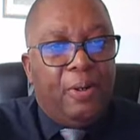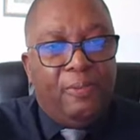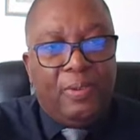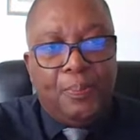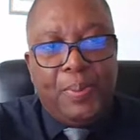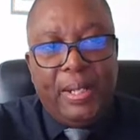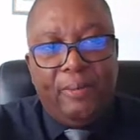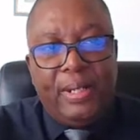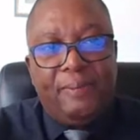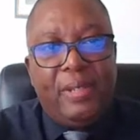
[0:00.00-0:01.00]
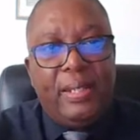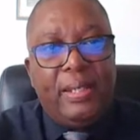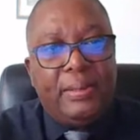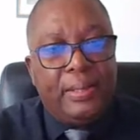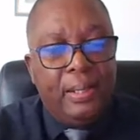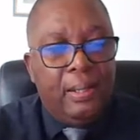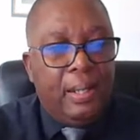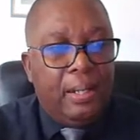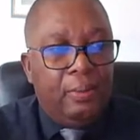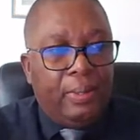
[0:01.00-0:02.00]
over a period of years
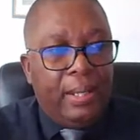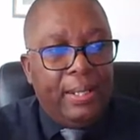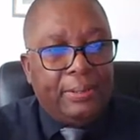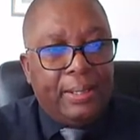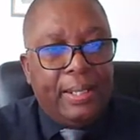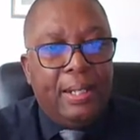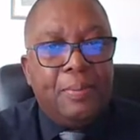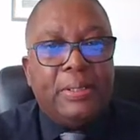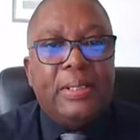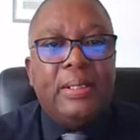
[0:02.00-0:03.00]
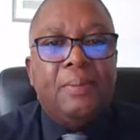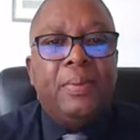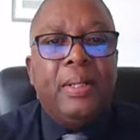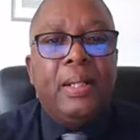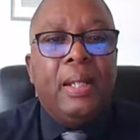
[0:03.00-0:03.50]
and look at each of the elements in them